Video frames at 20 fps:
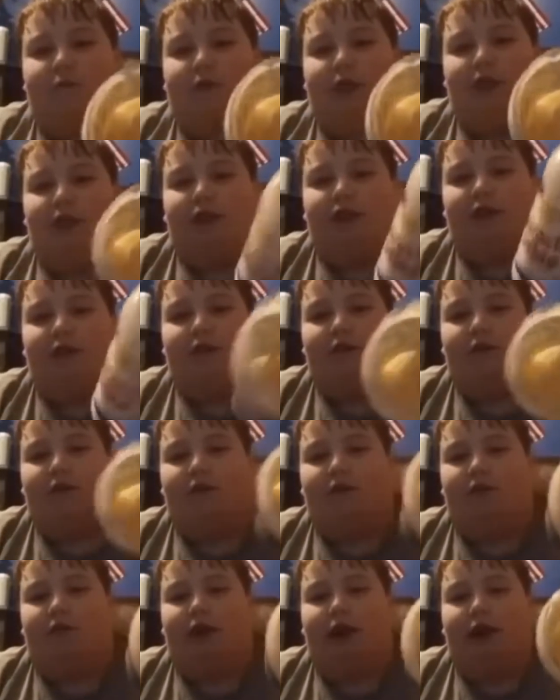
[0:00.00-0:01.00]
empty because
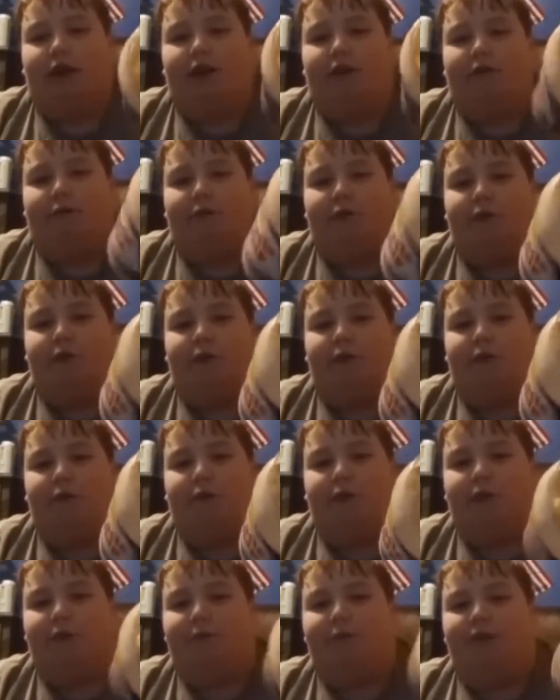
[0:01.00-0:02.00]
I love
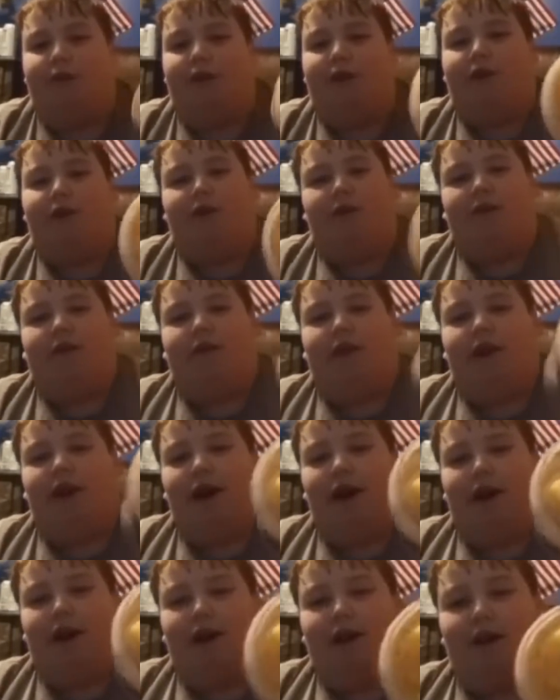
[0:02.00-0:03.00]
Miracle Whip, so
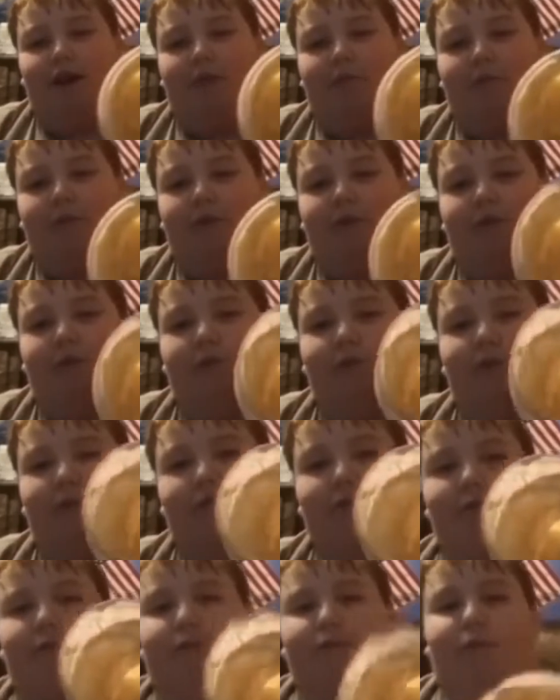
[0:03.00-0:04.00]
I like Miracle
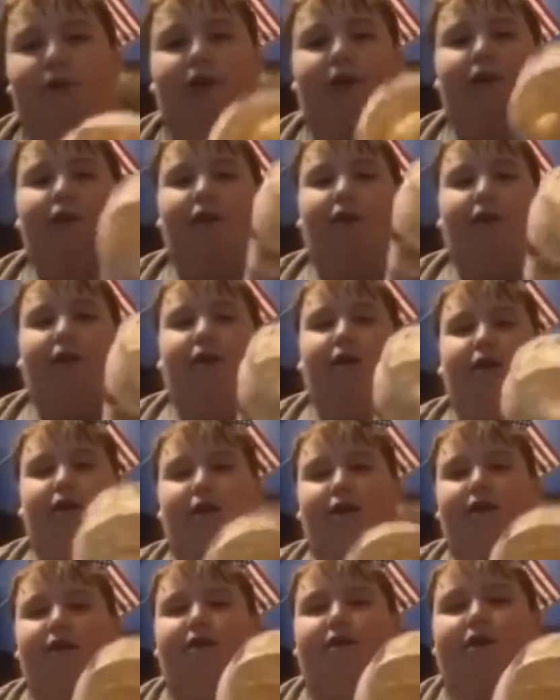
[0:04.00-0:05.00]
Whip. But
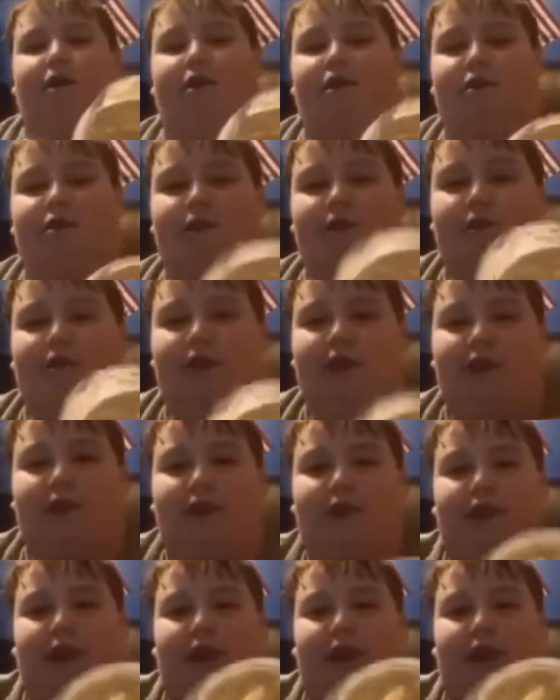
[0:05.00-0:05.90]
here you can see